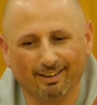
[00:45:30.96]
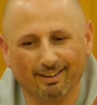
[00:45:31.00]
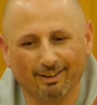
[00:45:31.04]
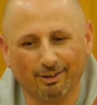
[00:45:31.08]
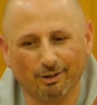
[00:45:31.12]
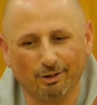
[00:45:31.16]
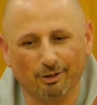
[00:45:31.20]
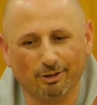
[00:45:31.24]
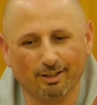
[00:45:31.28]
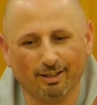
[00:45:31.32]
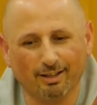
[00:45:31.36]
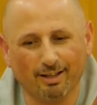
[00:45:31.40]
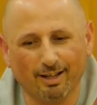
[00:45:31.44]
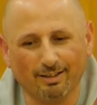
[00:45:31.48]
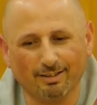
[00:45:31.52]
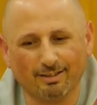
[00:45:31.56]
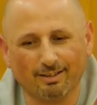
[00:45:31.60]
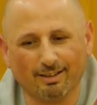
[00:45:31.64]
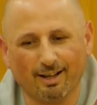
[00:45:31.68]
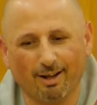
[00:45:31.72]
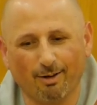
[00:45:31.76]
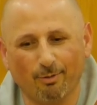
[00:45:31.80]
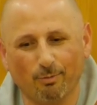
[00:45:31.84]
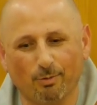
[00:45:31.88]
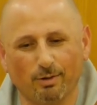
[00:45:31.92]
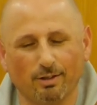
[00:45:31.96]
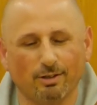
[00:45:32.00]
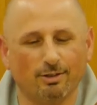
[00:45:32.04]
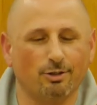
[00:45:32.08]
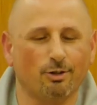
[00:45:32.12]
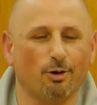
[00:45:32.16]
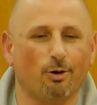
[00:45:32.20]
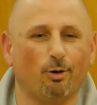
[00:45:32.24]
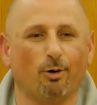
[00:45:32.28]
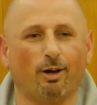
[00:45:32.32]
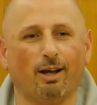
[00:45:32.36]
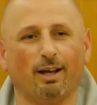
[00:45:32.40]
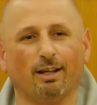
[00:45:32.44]
you cannot come with
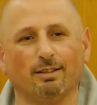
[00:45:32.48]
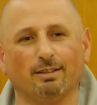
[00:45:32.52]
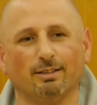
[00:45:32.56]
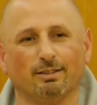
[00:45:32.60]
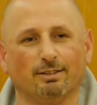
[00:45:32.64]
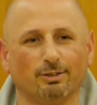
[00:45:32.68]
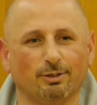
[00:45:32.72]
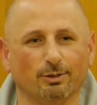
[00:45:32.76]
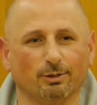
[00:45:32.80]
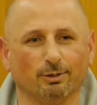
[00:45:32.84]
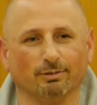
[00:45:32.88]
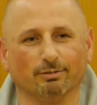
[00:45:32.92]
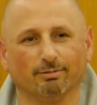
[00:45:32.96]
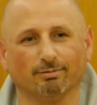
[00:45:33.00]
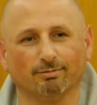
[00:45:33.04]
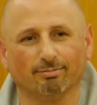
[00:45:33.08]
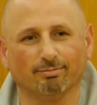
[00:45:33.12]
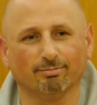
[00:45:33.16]
your attitude